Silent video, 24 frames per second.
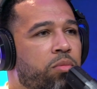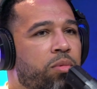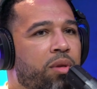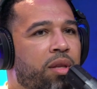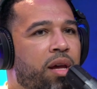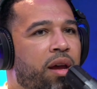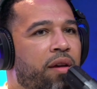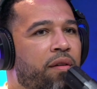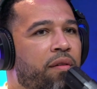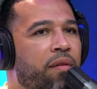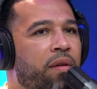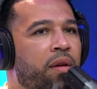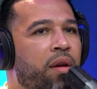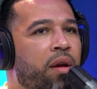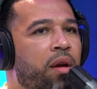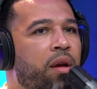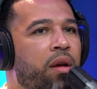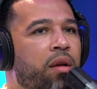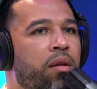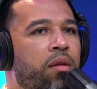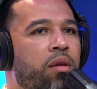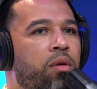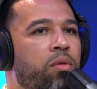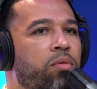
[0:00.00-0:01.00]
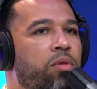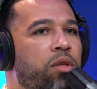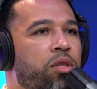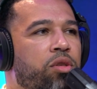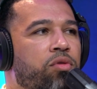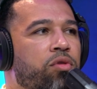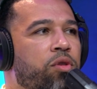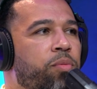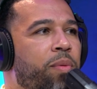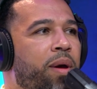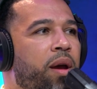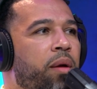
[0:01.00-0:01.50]
me, like, no
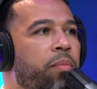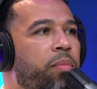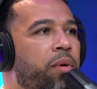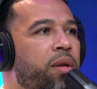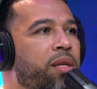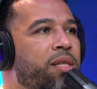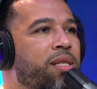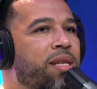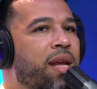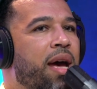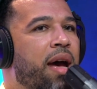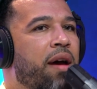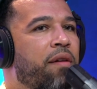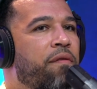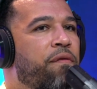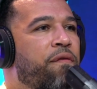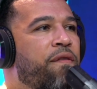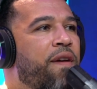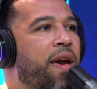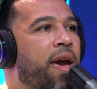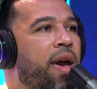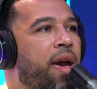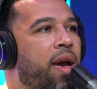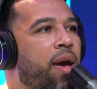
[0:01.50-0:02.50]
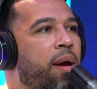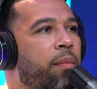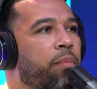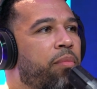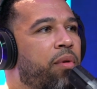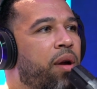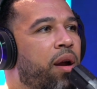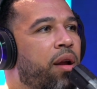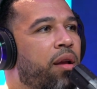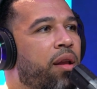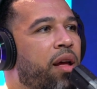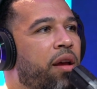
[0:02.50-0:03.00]
disrespect, but it's not Fab,
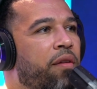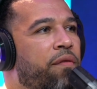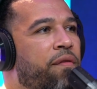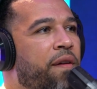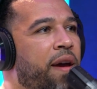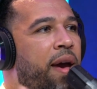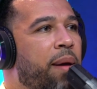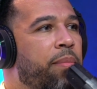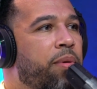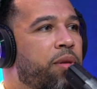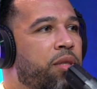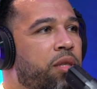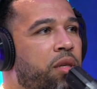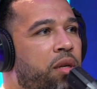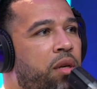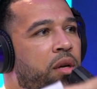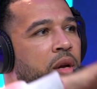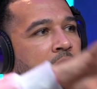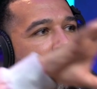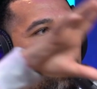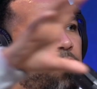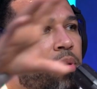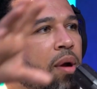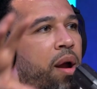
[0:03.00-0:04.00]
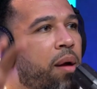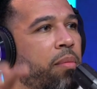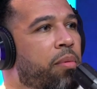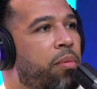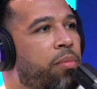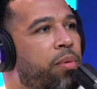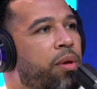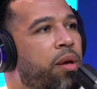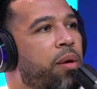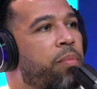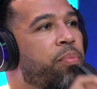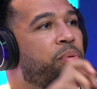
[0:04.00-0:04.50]
right? Like Fab is a probably a